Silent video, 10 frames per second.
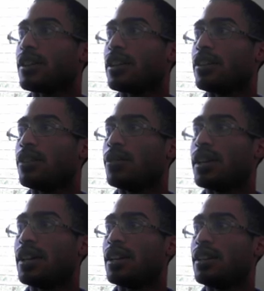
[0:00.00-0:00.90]
I can go
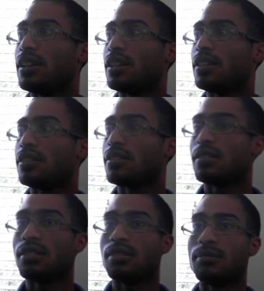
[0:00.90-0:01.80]
ahead and
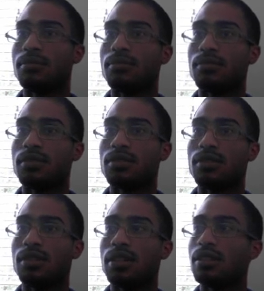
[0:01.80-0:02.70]
let's
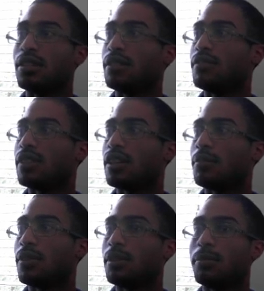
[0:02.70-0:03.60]
go ahead and lift the
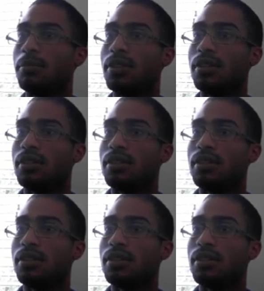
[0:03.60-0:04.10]
camera up a bit,